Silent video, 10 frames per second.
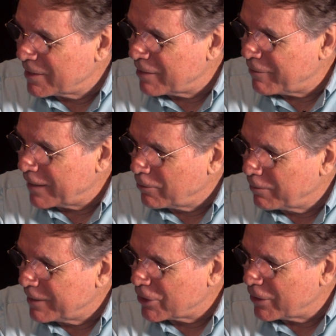does the
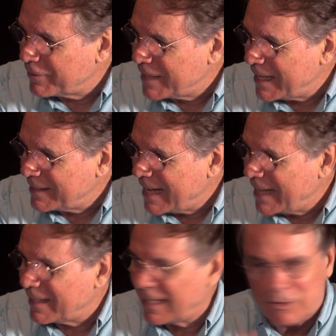Federal Reserve take
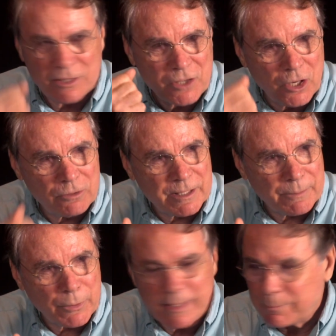that and just go to the
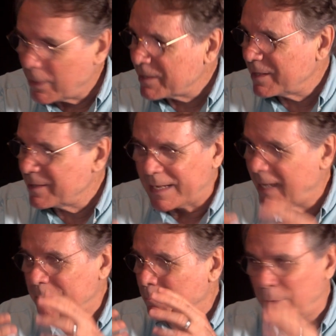printing presses
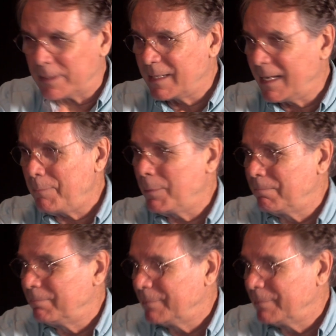and print it up?